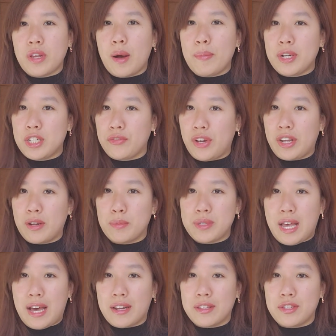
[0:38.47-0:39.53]
a bunch of items
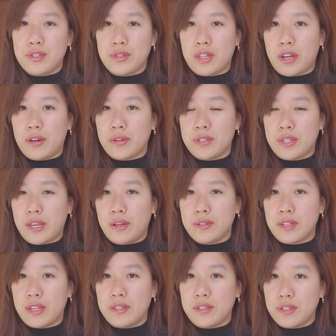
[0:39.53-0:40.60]
added to their
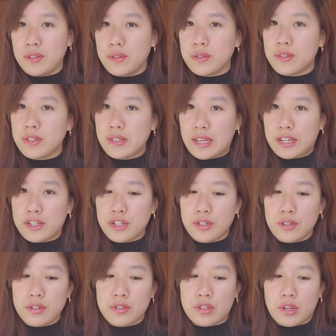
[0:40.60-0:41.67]
sales and deals
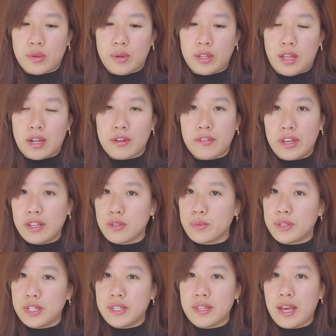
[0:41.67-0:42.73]
section, so a lot of inks
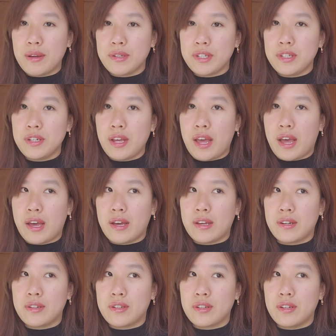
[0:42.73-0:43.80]
were discounted
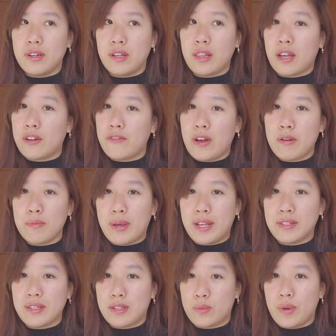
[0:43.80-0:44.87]
and a lot of fountain
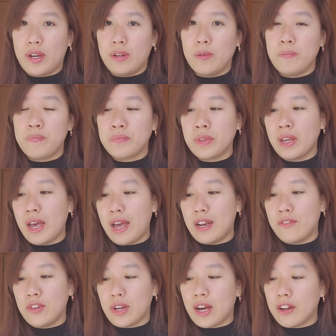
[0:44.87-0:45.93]
pens as well. And
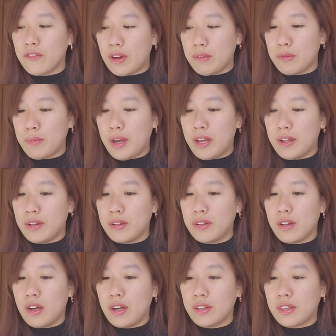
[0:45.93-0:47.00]
if you got a fountain
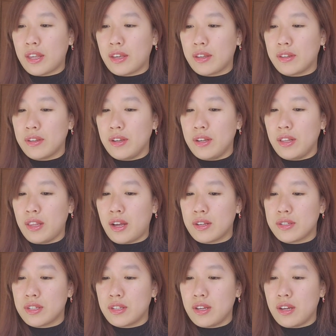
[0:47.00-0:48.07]
pen, I think a
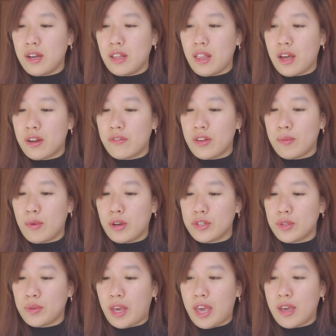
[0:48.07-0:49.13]
lot of them
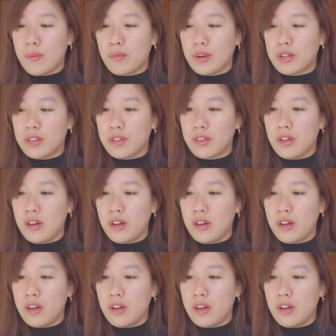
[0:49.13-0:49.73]
also came with